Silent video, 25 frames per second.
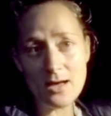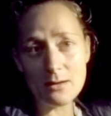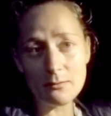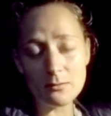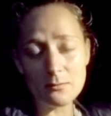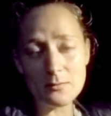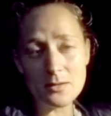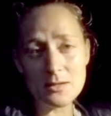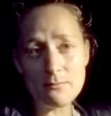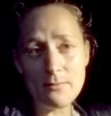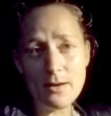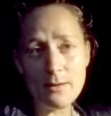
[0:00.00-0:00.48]
I'm
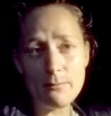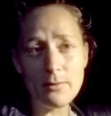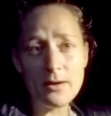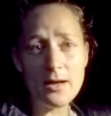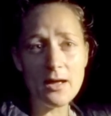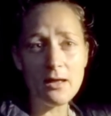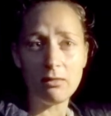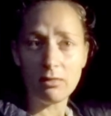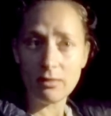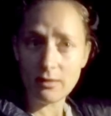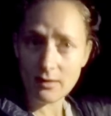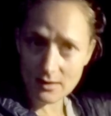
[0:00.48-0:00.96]
going to be in bed
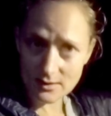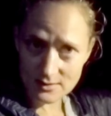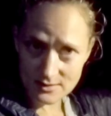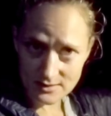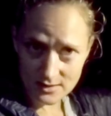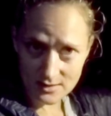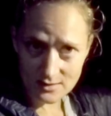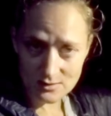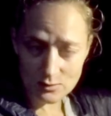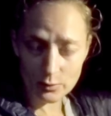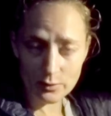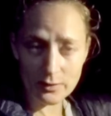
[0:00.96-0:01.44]
by
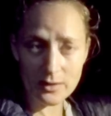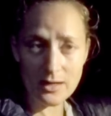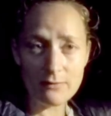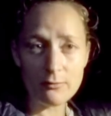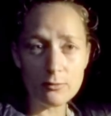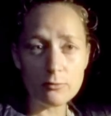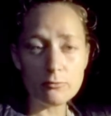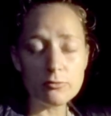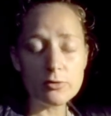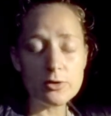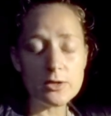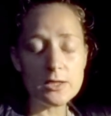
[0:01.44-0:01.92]
8.30 so I can have
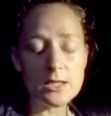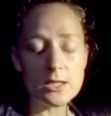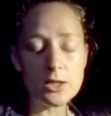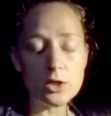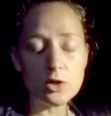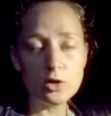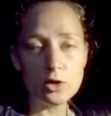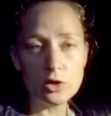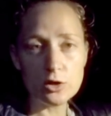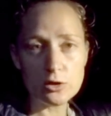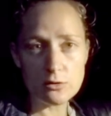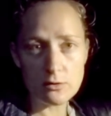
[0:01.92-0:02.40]
a really
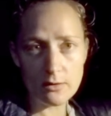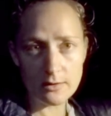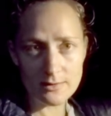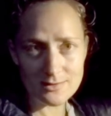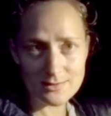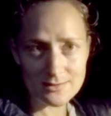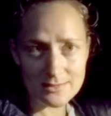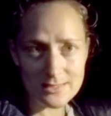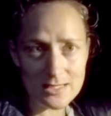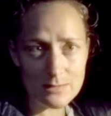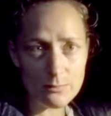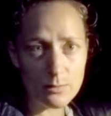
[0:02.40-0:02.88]
good
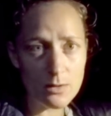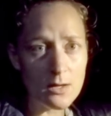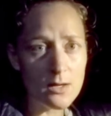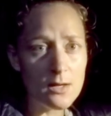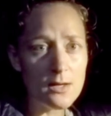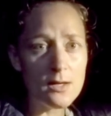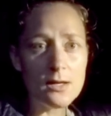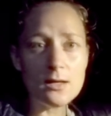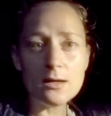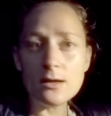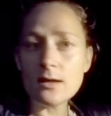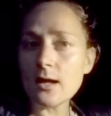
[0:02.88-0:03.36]
night's sleep.
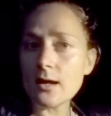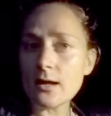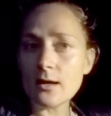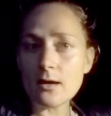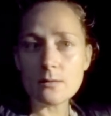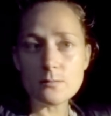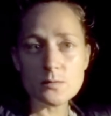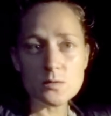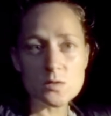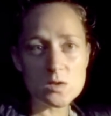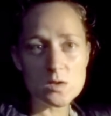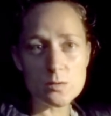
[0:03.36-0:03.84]
Getting
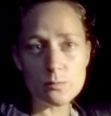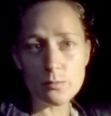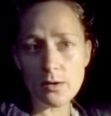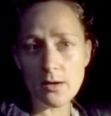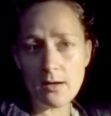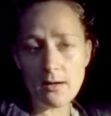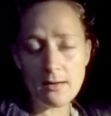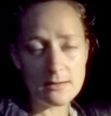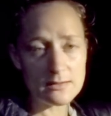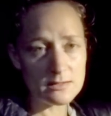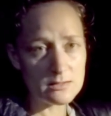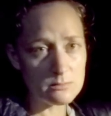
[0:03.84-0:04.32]
up super
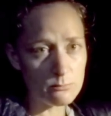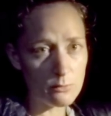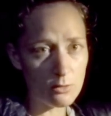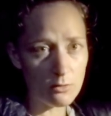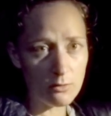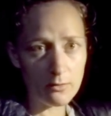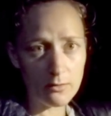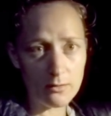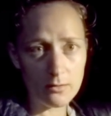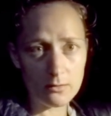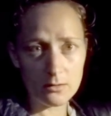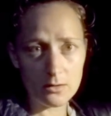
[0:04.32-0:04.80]
early
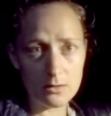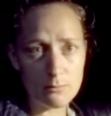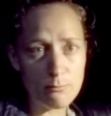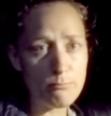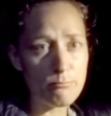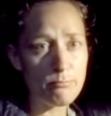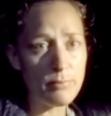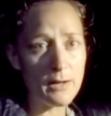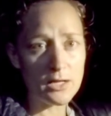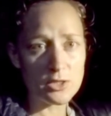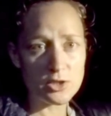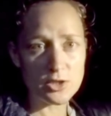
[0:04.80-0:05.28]
tomorrow. I'm going to
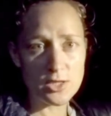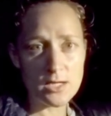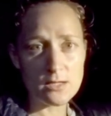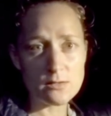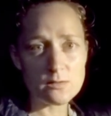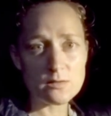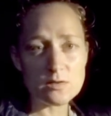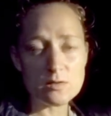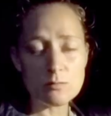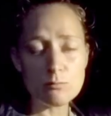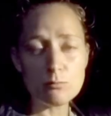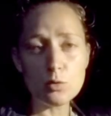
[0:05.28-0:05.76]
bash
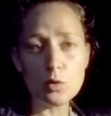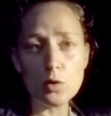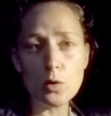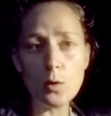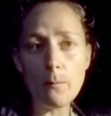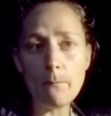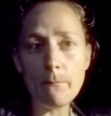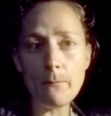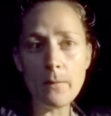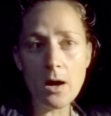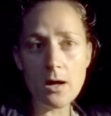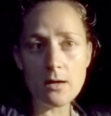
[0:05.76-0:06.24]
out some
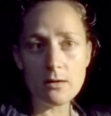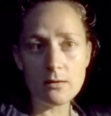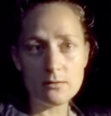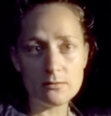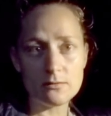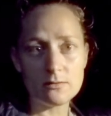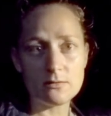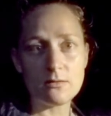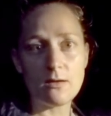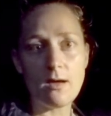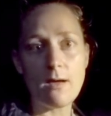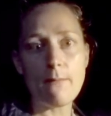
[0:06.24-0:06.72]
more
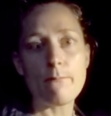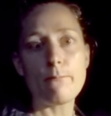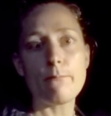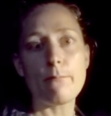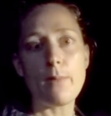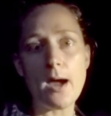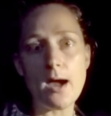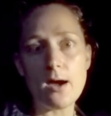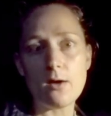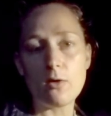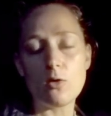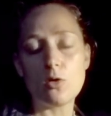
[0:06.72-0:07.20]
miles and get
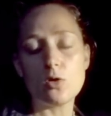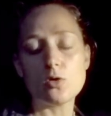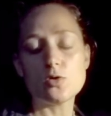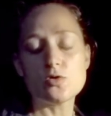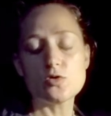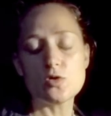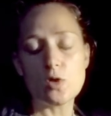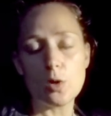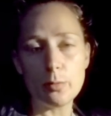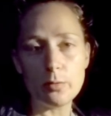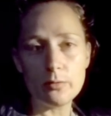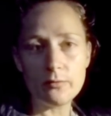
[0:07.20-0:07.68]
back on
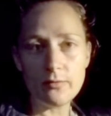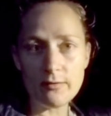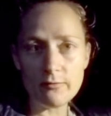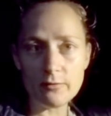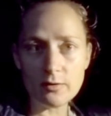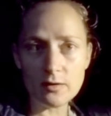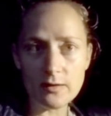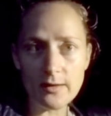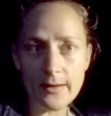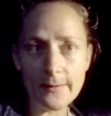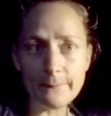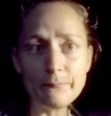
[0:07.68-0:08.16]
top of
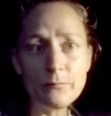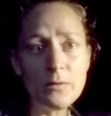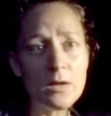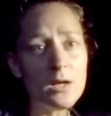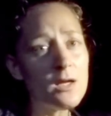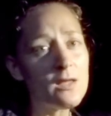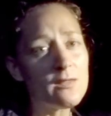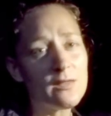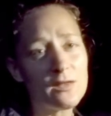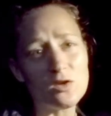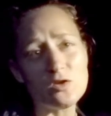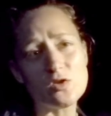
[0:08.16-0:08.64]
everything.
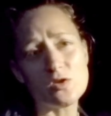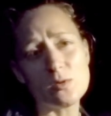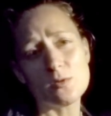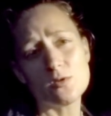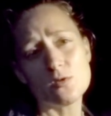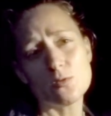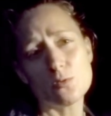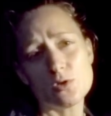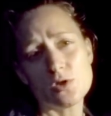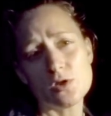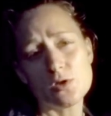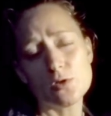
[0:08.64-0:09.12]
Thank you so
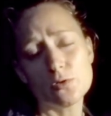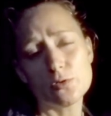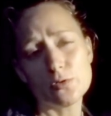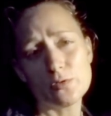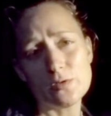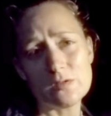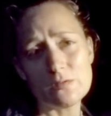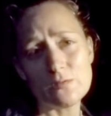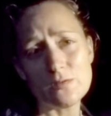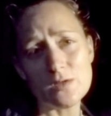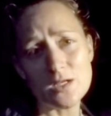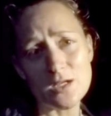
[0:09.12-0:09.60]
much for watching all
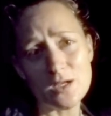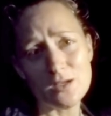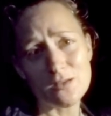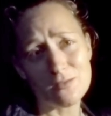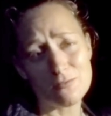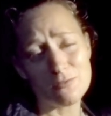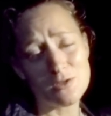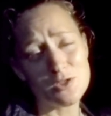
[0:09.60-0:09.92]
these videos.